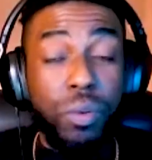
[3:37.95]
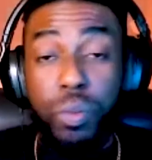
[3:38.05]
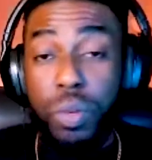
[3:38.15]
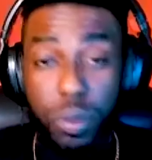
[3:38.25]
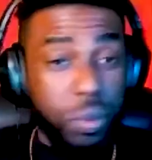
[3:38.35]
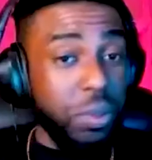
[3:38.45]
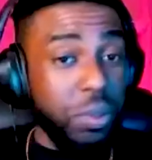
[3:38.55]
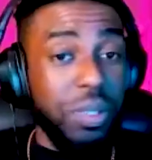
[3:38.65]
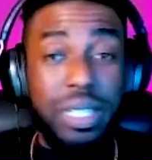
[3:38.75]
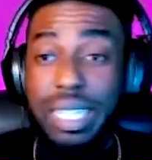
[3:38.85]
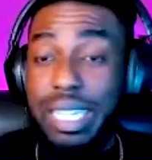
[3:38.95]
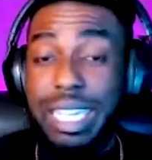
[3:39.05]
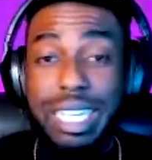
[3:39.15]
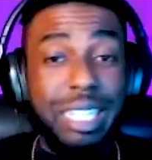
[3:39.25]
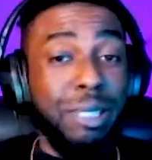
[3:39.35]
woof,
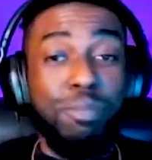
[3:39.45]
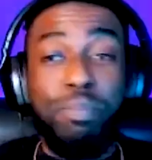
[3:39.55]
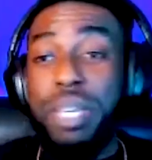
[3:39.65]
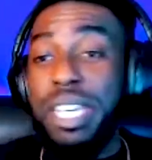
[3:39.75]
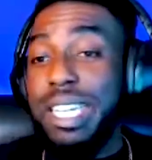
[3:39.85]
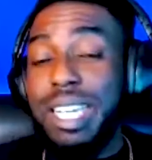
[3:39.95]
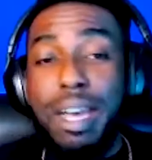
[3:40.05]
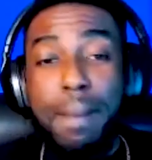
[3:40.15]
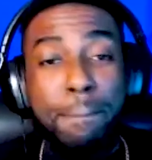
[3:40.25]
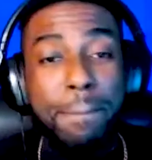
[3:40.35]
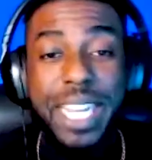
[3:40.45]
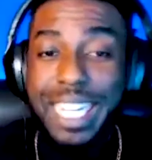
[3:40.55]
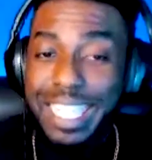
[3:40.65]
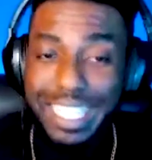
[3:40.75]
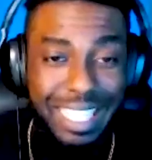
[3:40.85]
it's been a
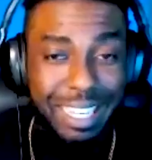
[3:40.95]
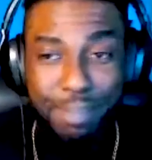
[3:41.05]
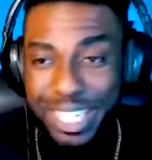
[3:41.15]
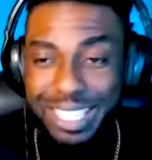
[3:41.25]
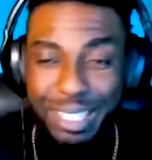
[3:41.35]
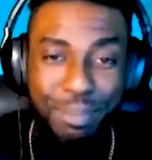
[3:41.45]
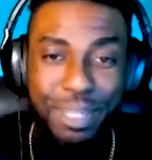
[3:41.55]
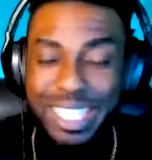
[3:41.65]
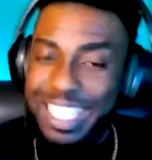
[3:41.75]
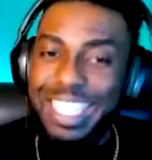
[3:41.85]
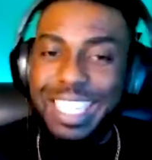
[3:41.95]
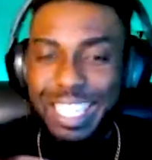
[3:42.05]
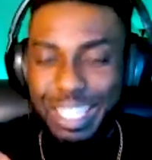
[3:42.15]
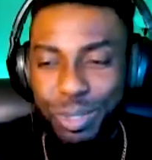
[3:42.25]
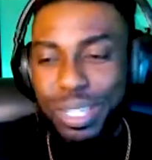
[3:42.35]
busy
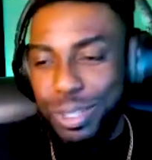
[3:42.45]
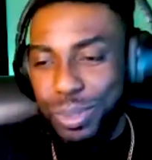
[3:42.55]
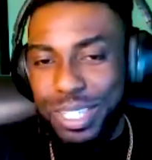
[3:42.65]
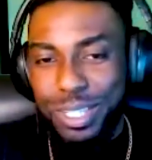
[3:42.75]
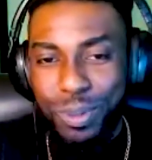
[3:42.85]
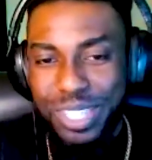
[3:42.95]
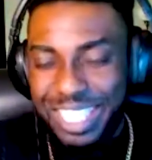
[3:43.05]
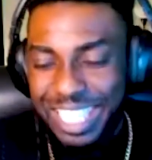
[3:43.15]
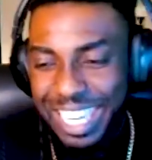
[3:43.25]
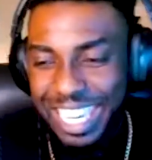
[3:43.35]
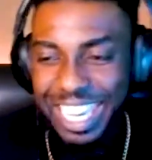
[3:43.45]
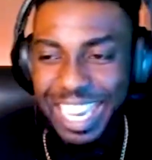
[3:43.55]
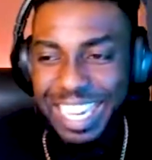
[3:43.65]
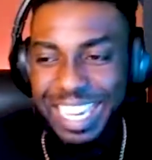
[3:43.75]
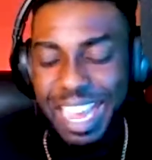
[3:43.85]
2021.
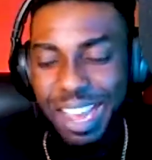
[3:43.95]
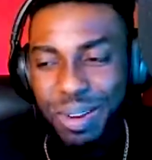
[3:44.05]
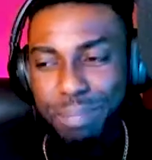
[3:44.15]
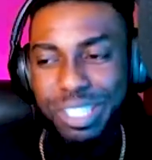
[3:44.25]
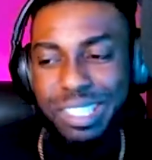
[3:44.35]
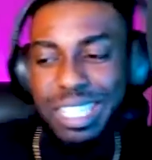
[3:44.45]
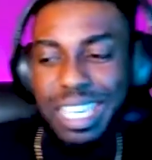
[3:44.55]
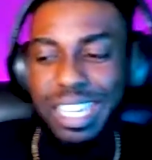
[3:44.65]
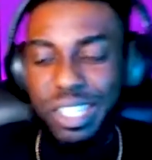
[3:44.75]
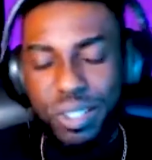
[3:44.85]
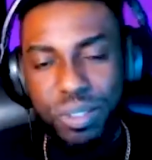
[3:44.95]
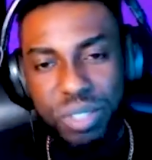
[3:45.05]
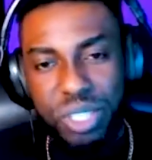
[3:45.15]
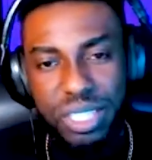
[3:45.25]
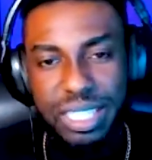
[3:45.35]
And now I'm just like,
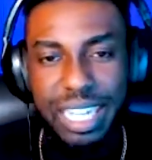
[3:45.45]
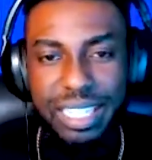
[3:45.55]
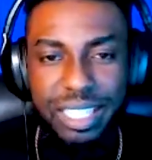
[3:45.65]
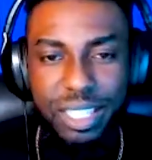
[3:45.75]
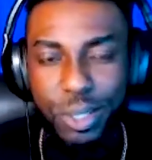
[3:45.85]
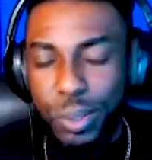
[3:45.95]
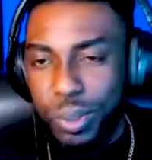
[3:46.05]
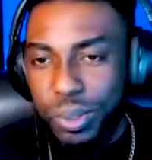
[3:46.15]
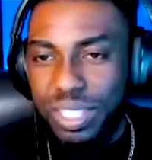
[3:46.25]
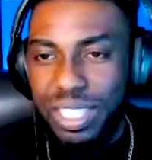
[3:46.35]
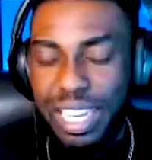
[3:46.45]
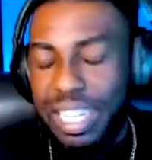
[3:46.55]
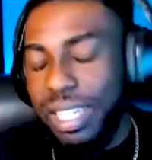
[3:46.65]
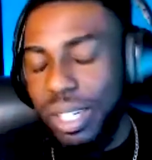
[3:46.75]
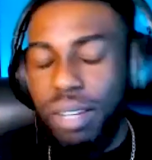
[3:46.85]
just starting it cool. And
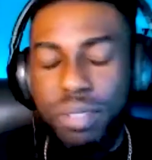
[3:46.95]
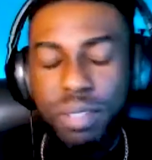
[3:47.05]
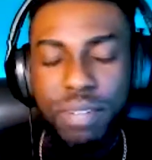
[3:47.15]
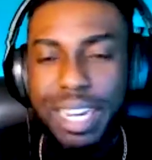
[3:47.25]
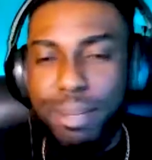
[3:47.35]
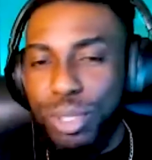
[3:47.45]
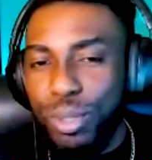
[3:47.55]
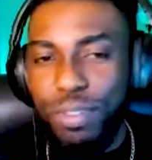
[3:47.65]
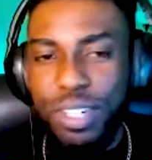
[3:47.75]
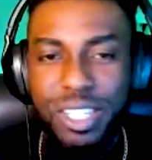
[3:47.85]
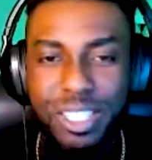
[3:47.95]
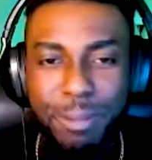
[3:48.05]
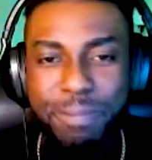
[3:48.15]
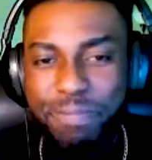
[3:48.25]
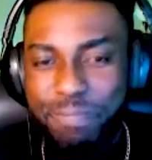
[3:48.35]
I love the vibe so far.
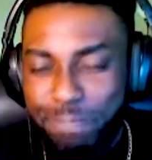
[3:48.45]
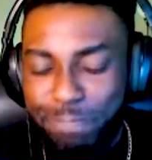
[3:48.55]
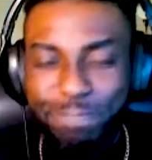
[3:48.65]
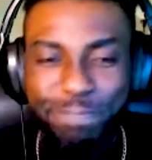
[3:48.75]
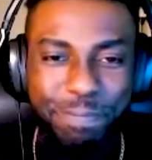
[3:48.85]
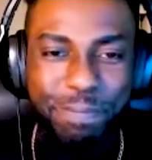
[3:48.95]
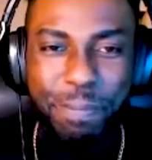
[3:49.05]
Hmm.